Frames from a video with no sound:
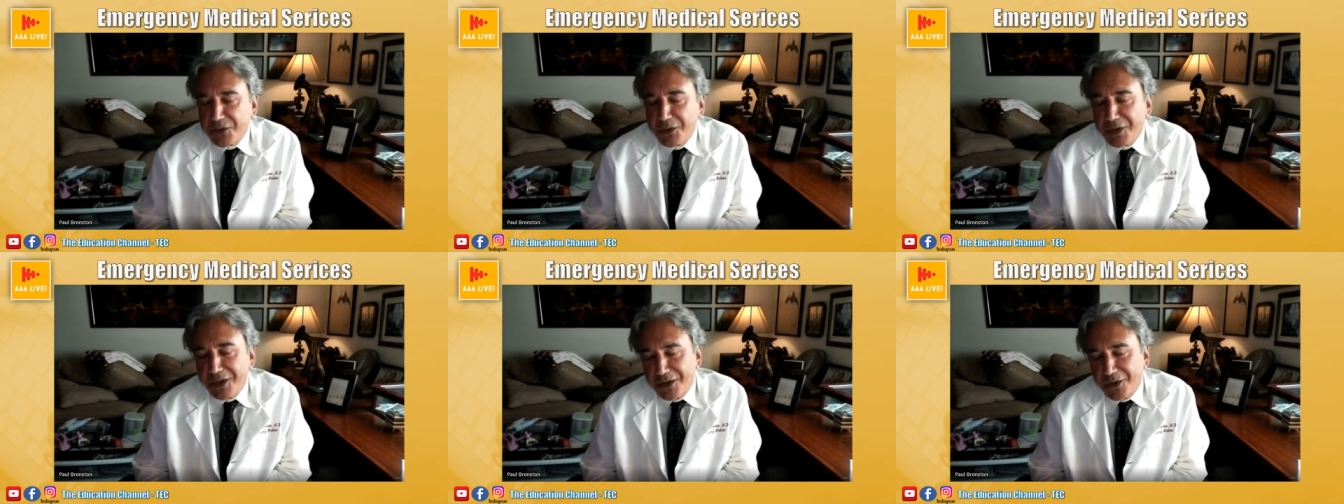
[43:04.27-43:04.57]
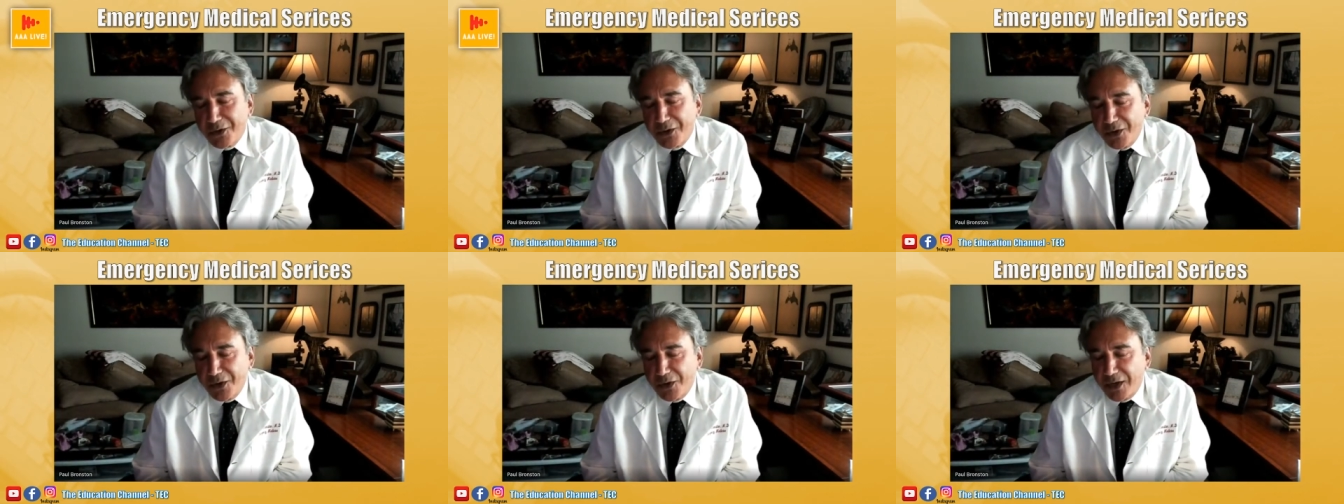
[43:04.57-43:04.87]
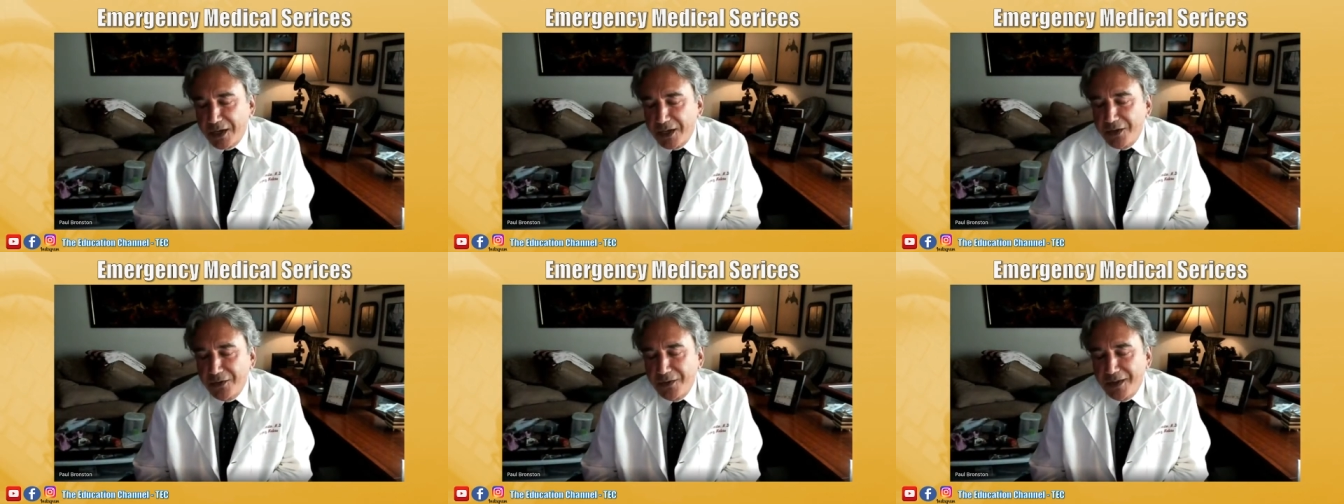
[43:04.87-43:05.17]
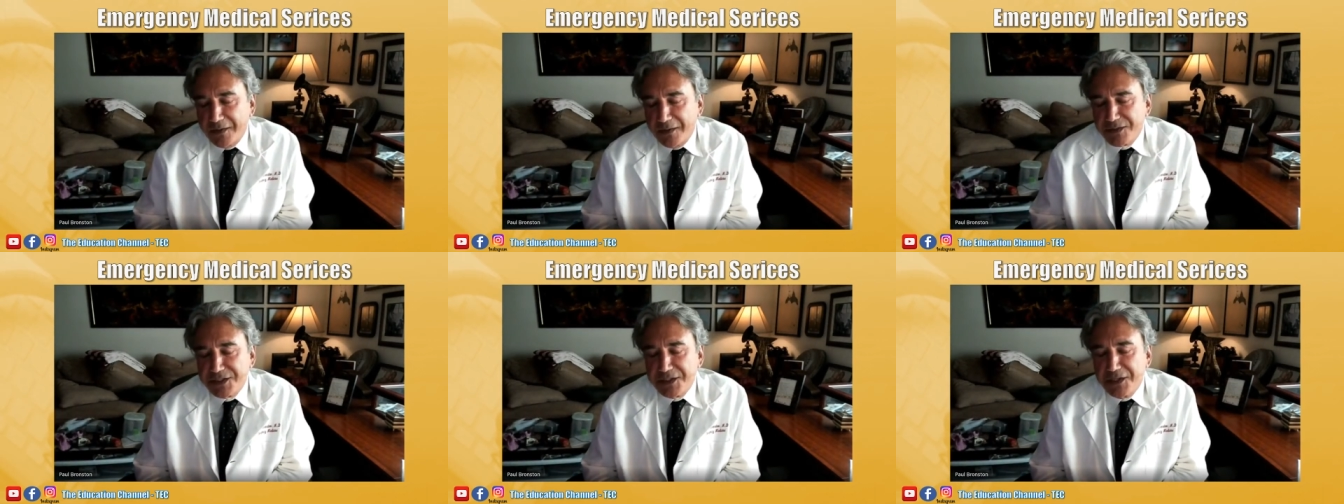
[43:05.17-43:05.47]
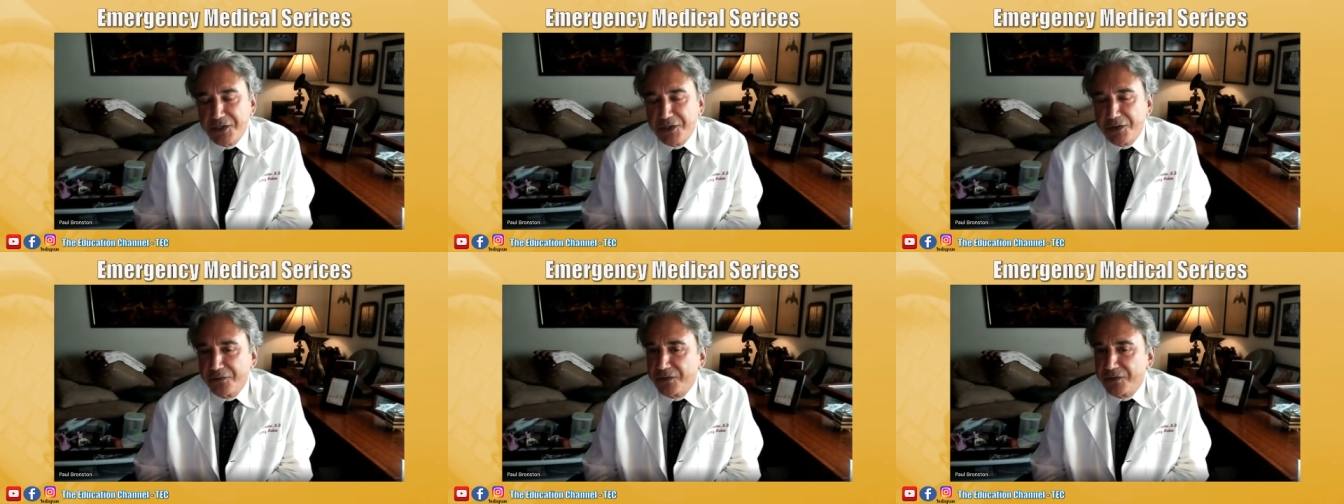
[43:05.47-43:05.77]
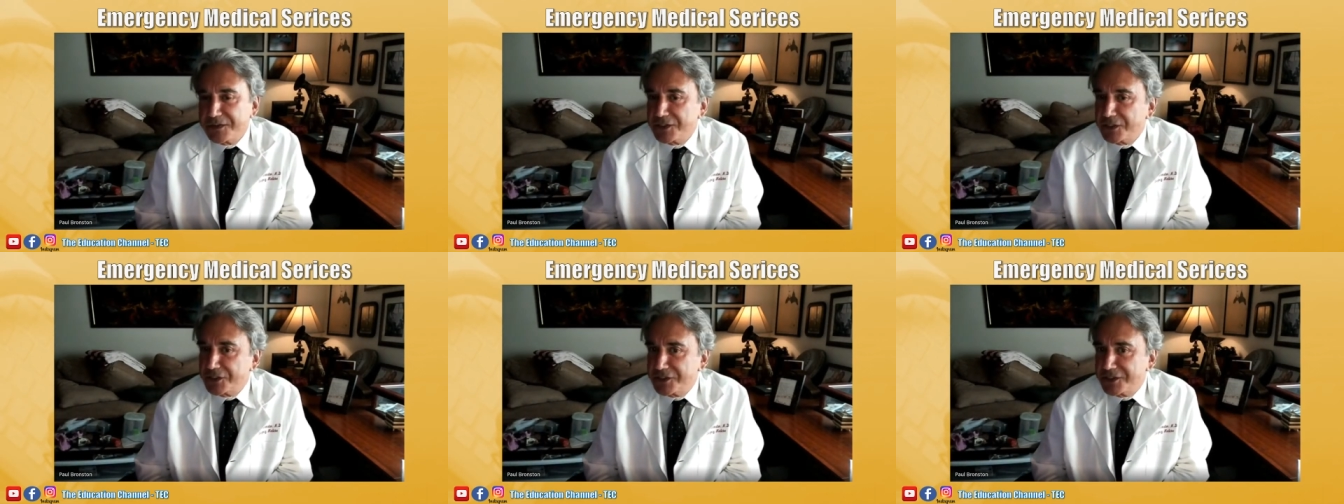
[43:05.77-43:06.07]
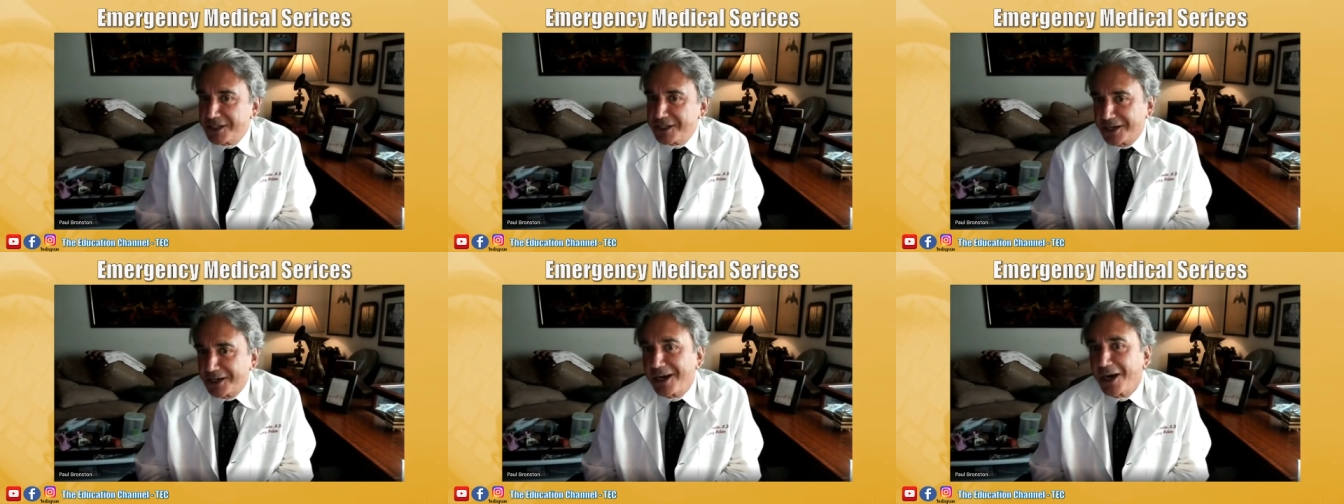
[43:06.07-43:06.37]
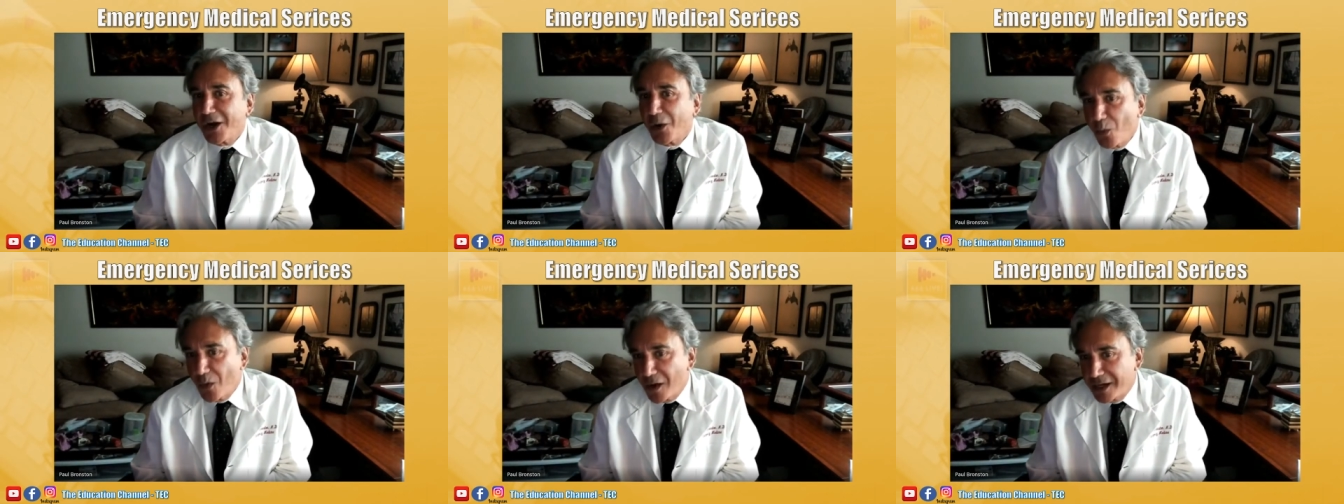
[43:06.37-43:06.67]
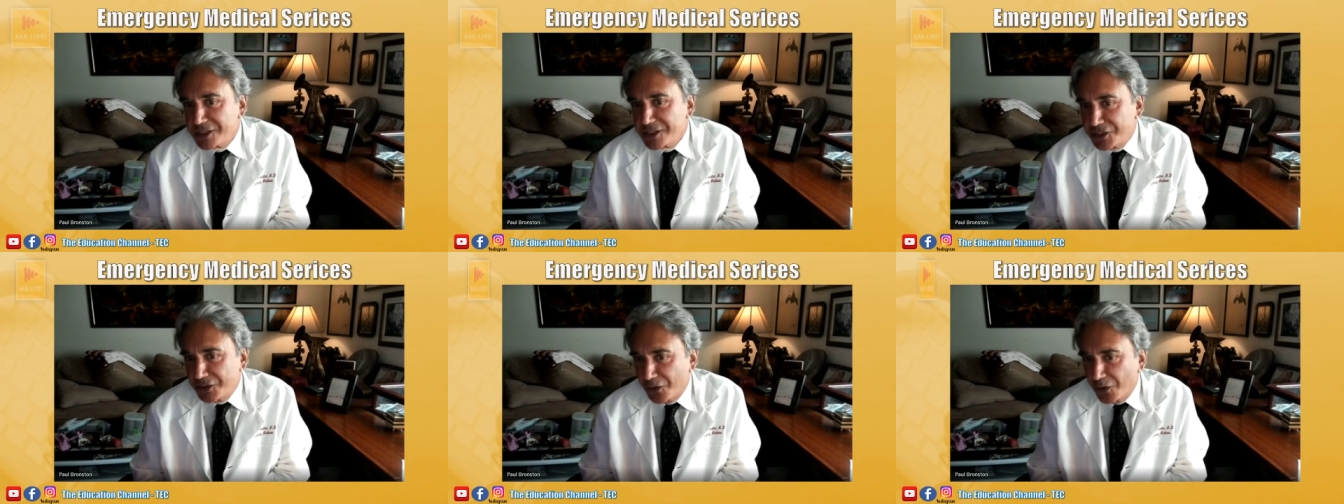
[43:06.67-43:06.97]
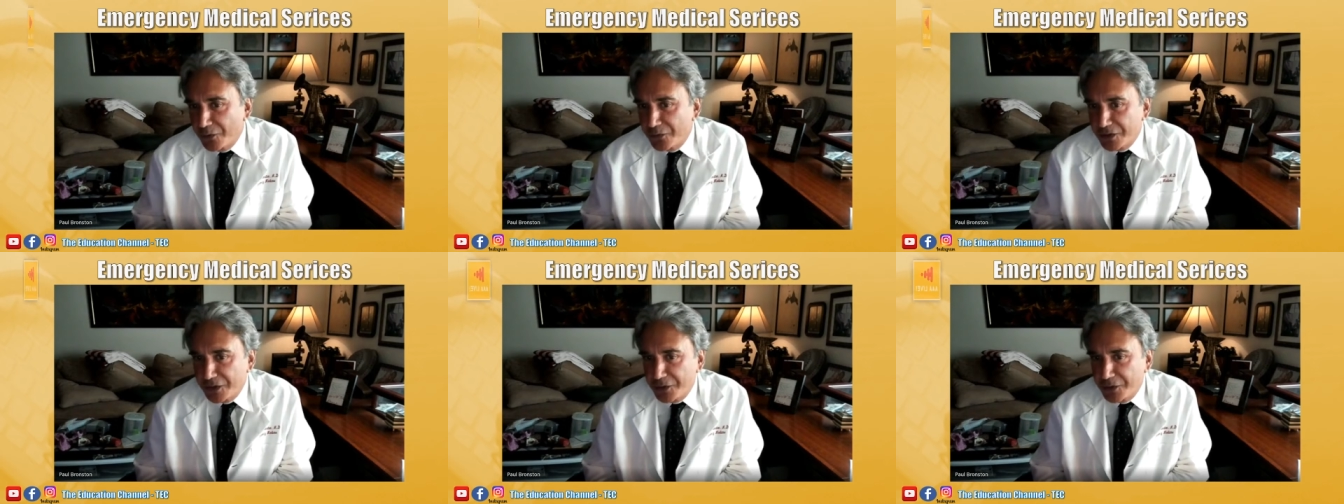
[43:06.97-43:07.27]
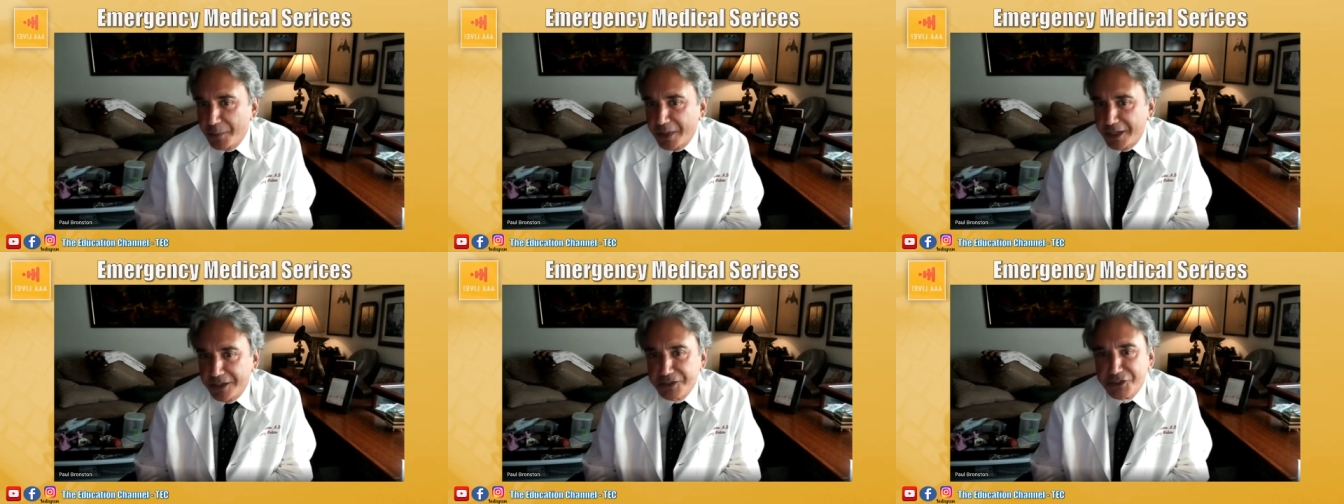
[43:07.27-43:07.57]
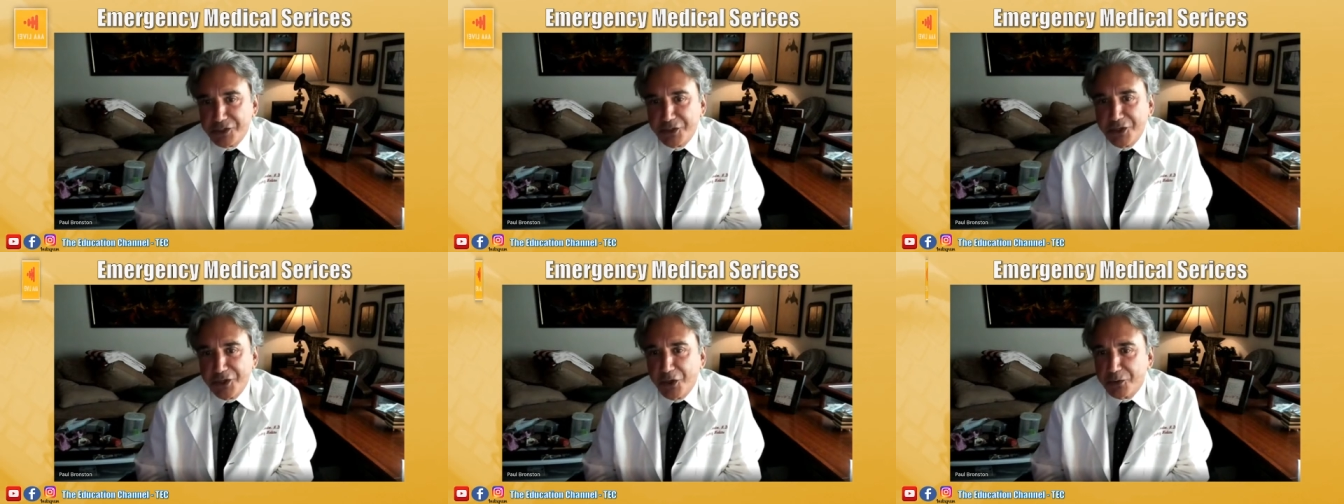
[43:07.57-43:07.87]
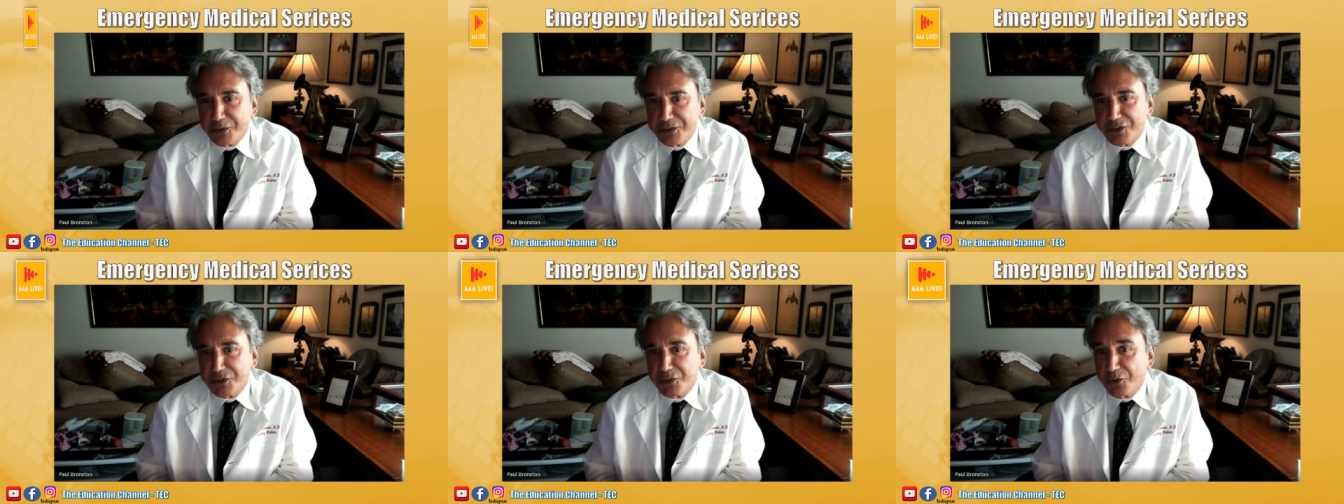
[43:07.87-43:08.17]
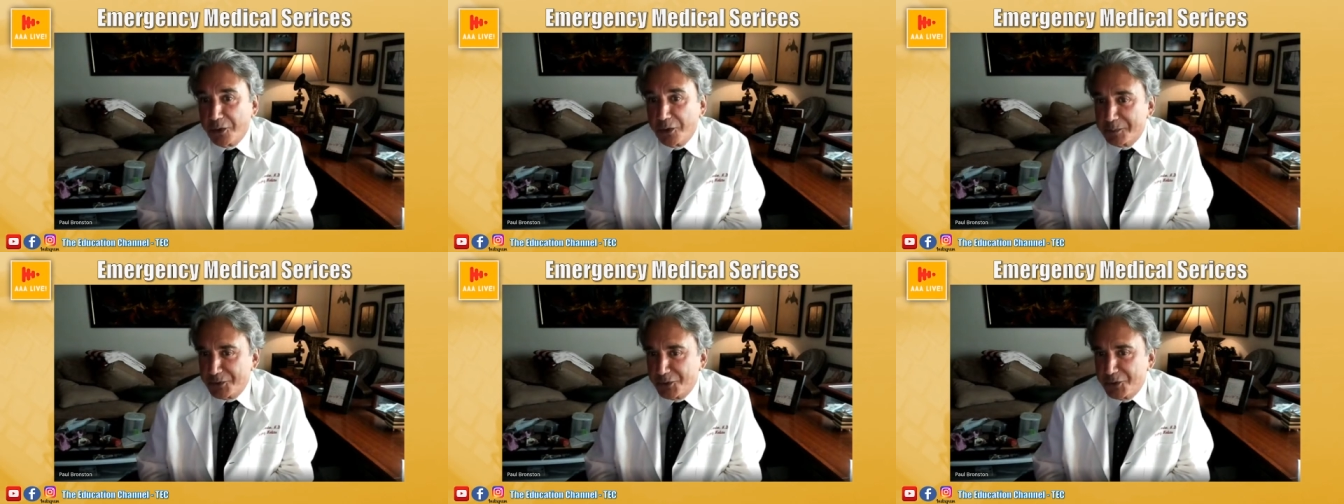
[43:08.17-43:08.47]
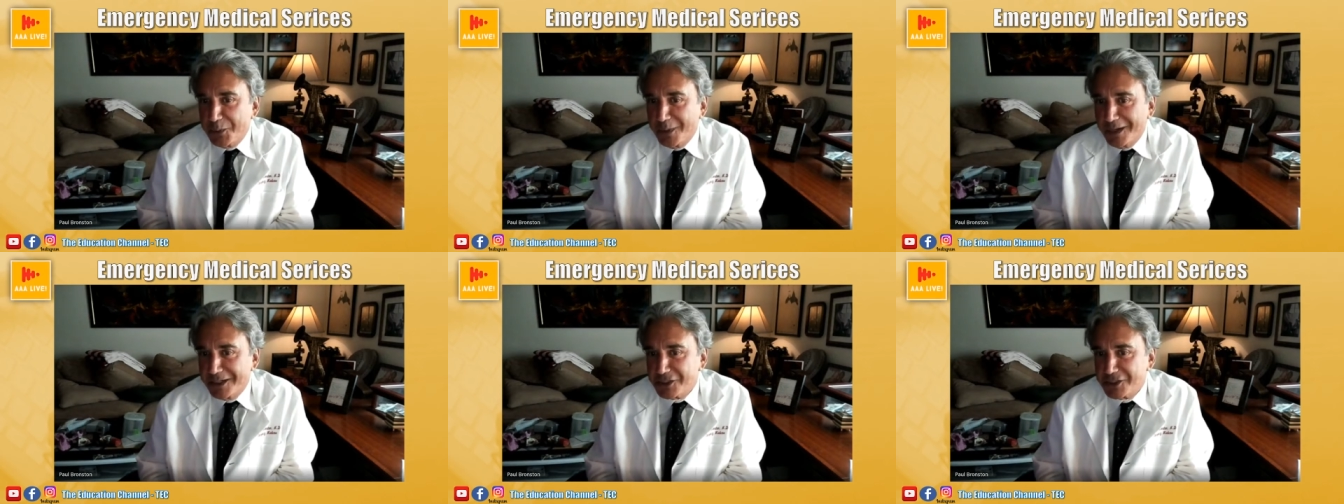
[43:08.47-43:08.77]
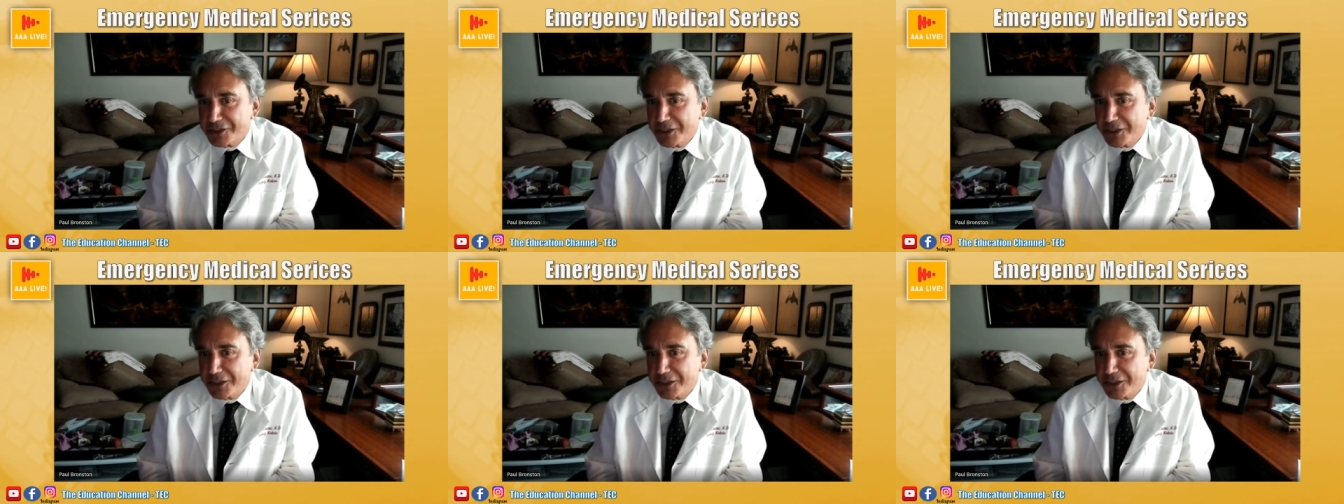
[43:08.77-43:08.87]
you know, you have senior physicians that are kind of watching over you, making sure you don't screw up too much.